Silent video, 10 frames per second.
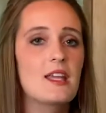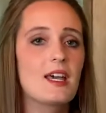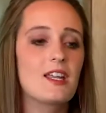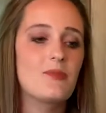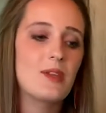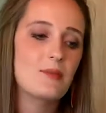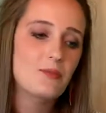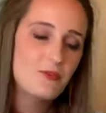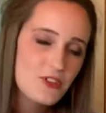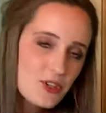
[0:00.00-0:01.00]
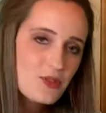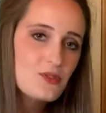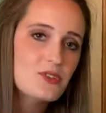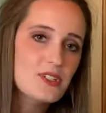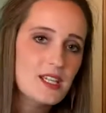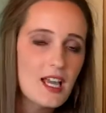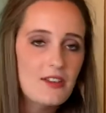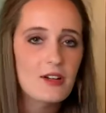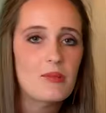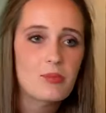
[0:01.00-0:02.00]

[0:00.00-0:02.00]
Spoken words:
that have been fused together,